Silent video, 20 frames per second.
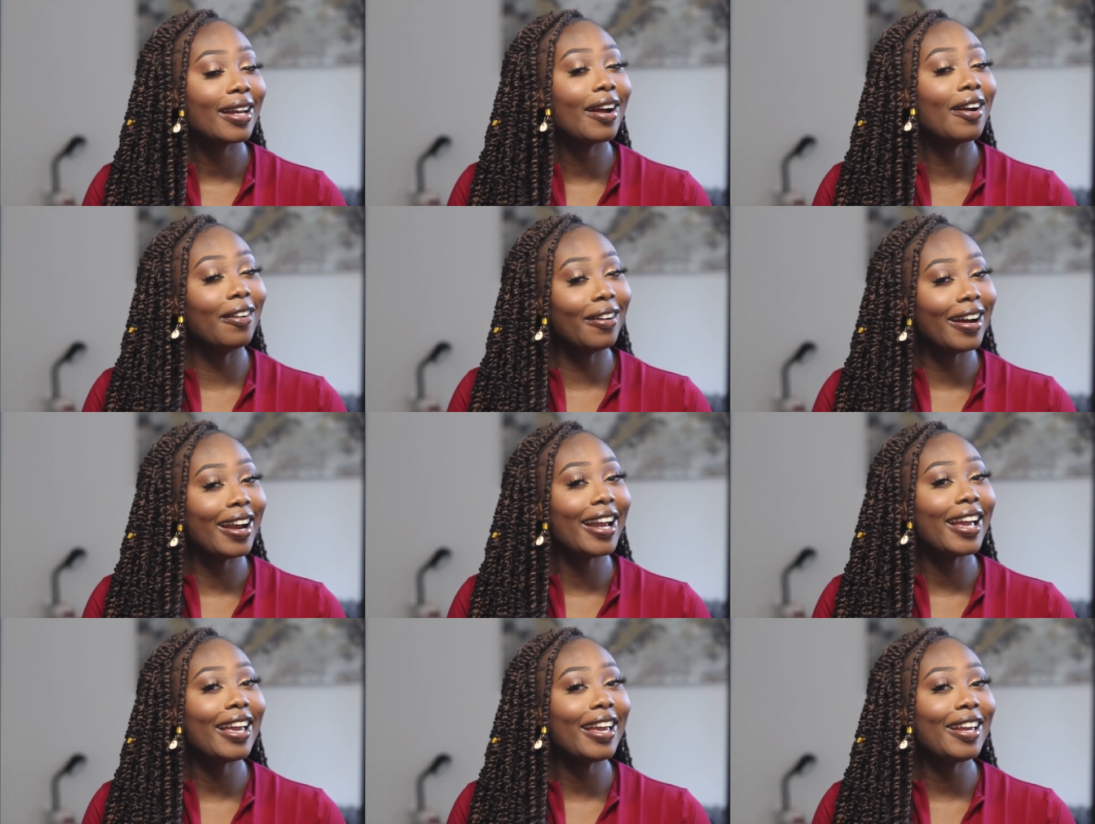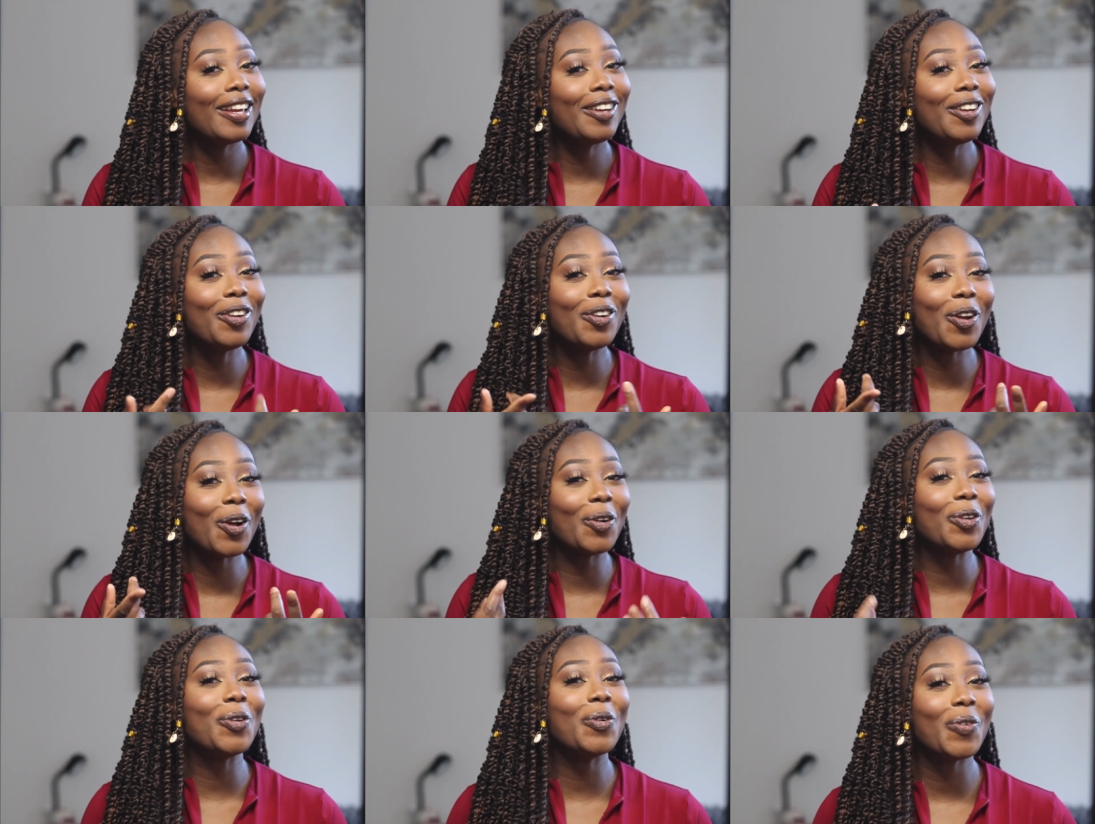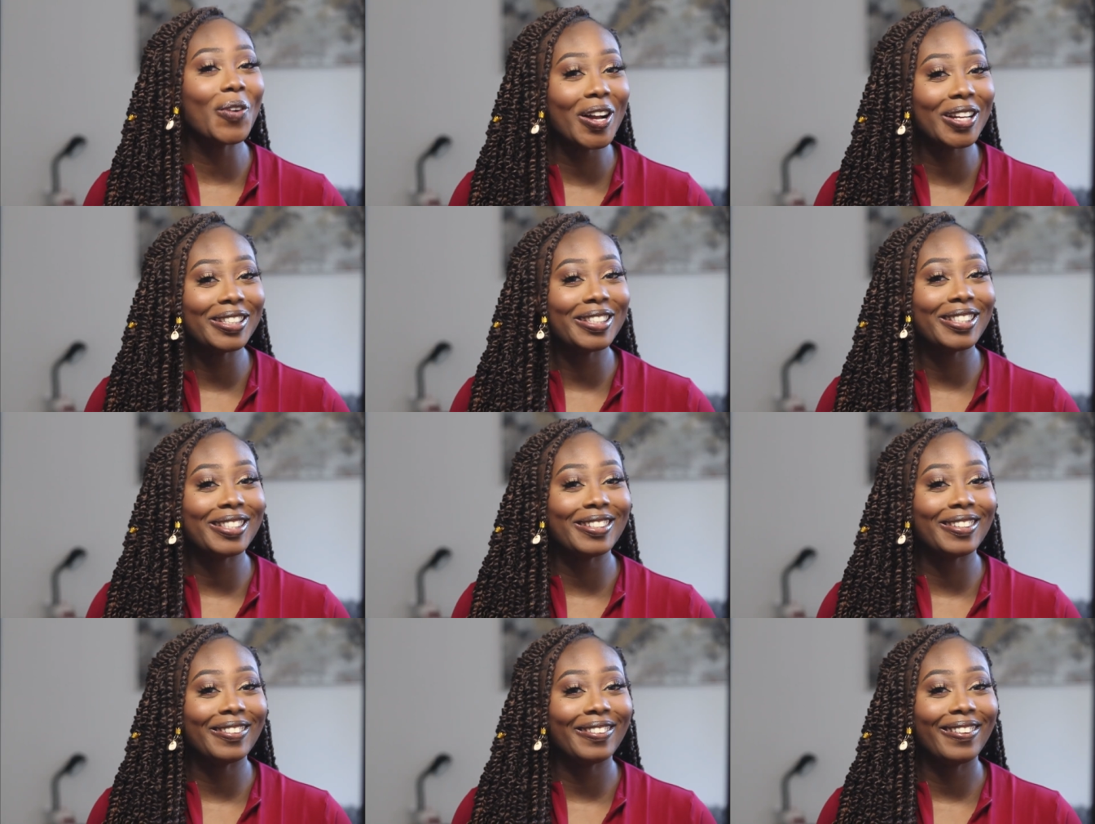All right. You know you want
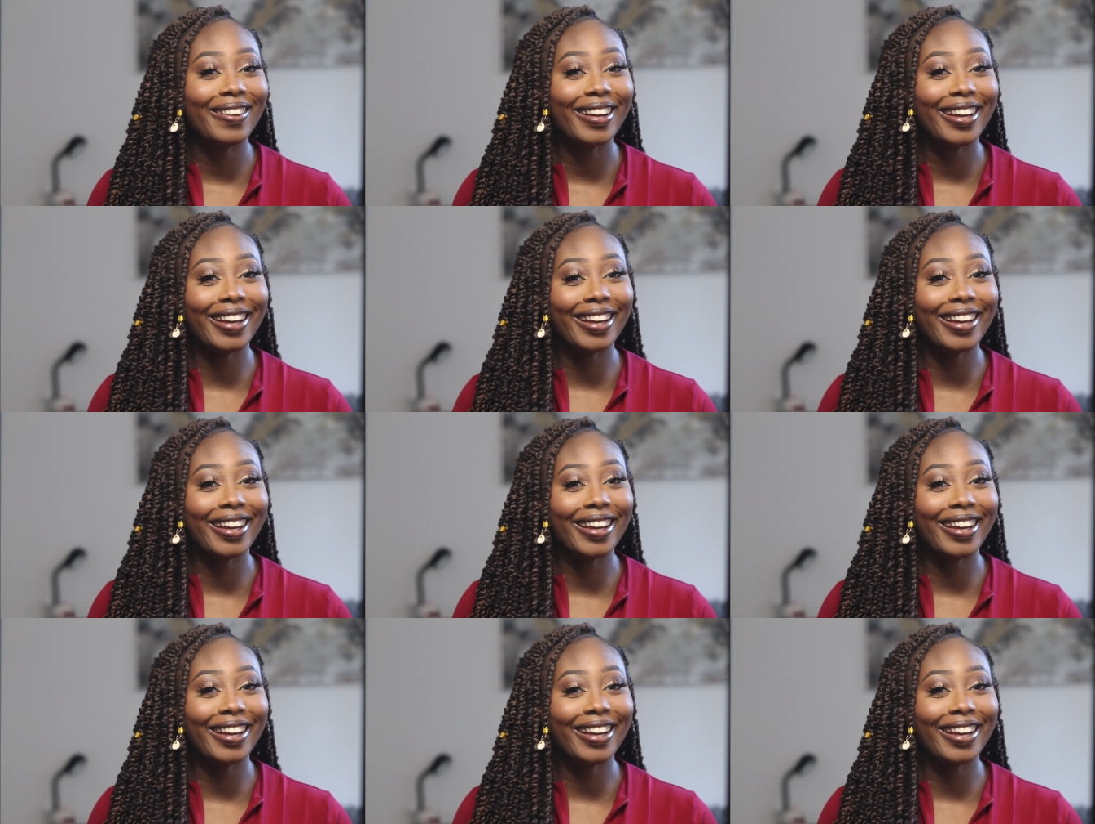to.